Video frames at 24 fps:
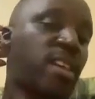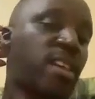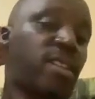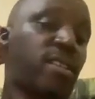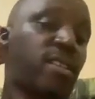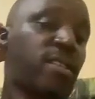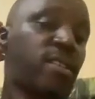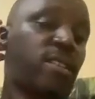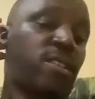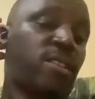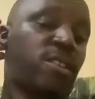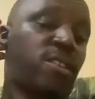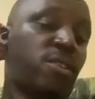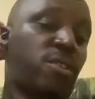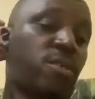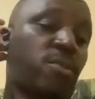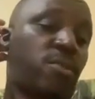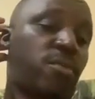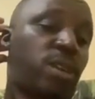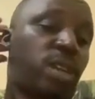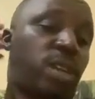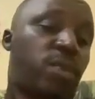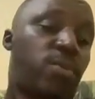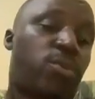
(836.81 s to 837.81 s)
And
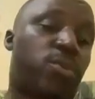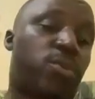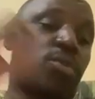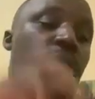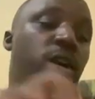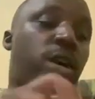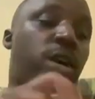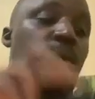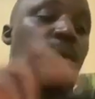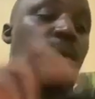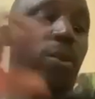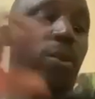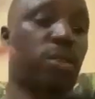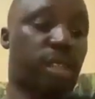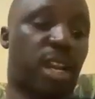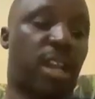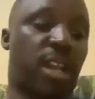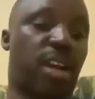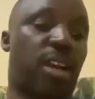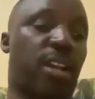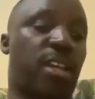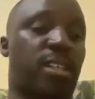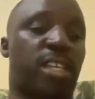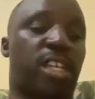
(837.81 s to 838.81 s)
when we talk about
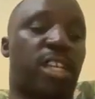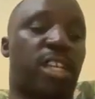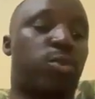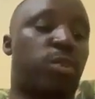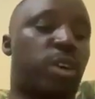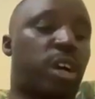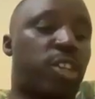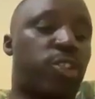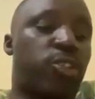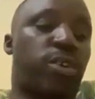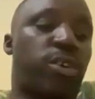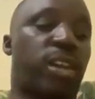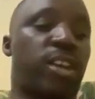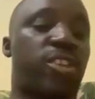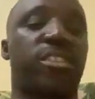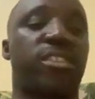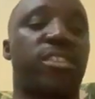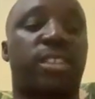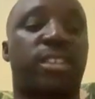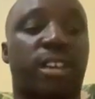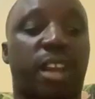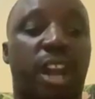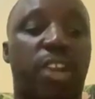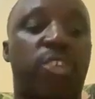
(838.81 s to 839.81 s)
intangible culture,
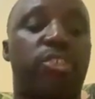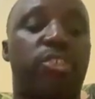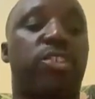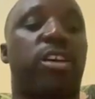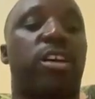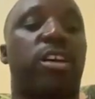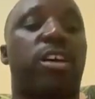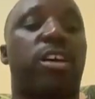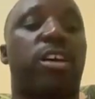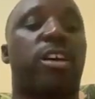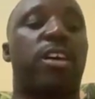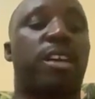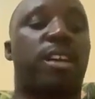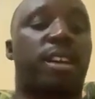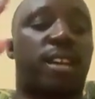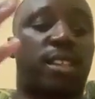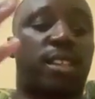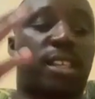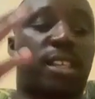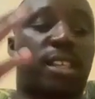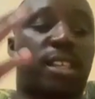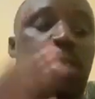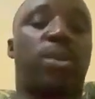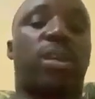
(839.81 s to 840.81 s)
heritage and culture,
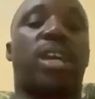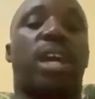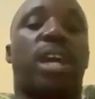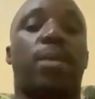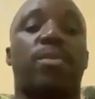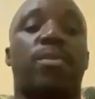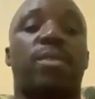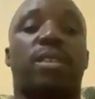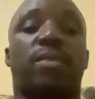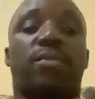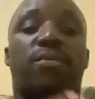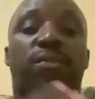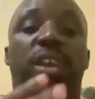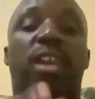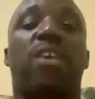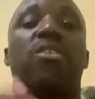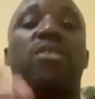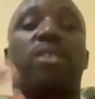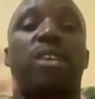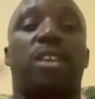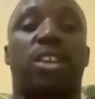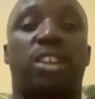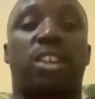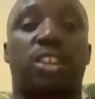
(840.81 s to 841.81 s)
this becomes a
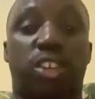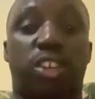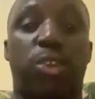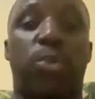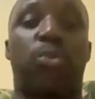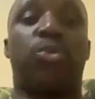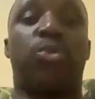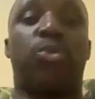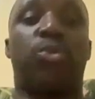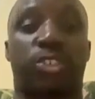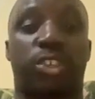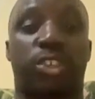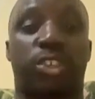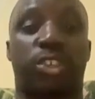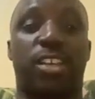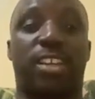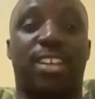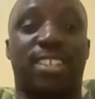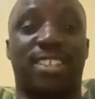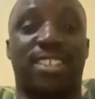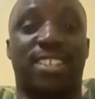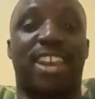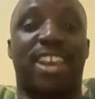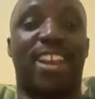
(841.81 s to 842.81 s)
very huge
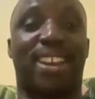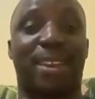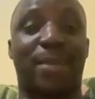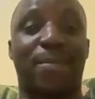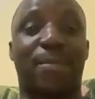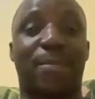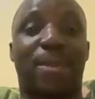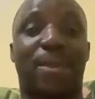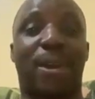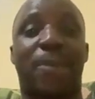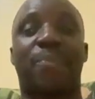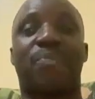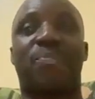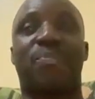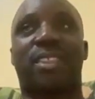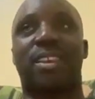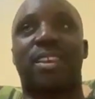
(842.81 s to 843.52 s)
dilemma,